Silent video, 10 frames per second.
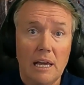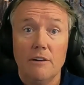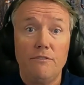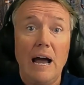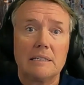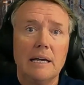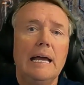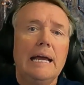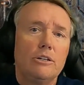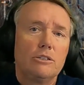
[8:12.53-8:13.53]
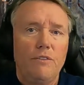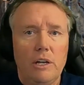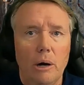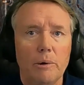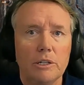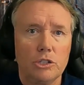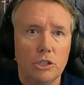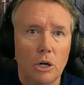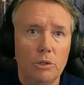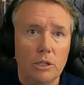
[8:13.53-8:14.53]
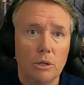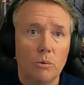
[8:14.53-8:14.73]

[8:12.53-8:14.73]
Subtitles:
In fact, here's a video I want to show you